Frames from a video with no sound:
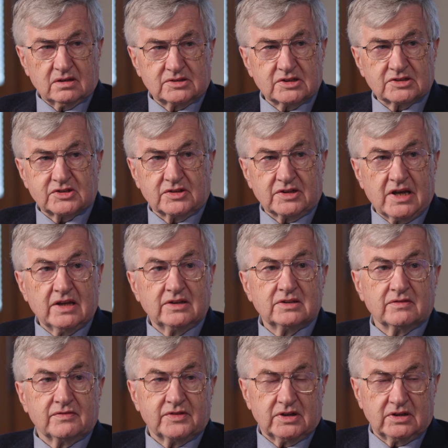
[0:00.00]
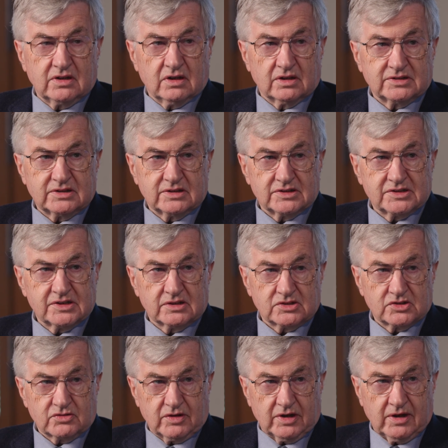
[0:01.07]
just at the end of the 19th
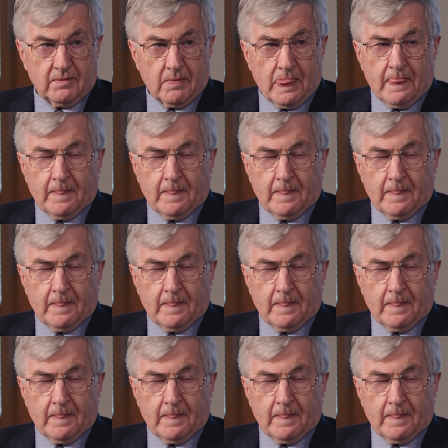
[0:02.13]
century